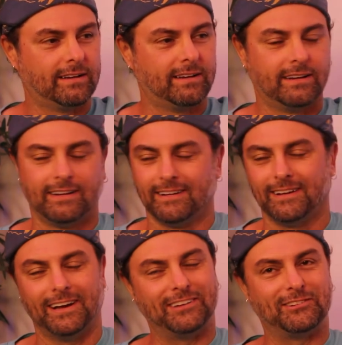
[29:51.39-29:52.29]
Mm-hmm.
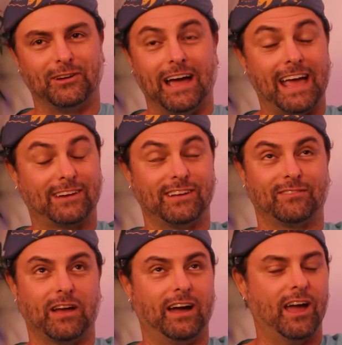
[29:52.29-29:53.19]
I still, I actually have
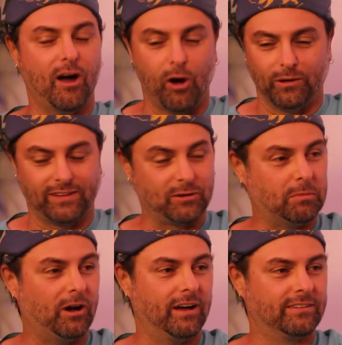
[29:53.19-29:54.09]
to. I always have to
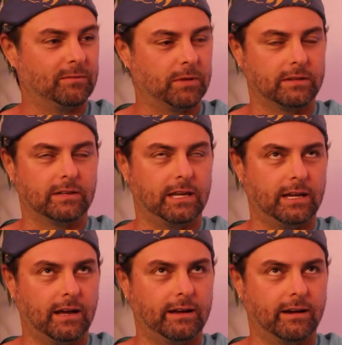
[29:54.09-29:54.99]
pause. I mean, is it
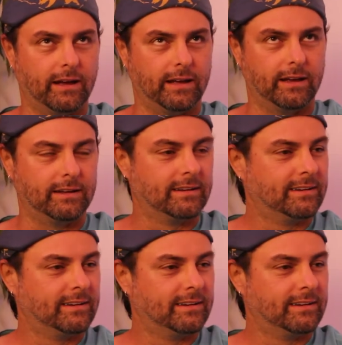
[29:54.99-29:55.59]
E I or I E?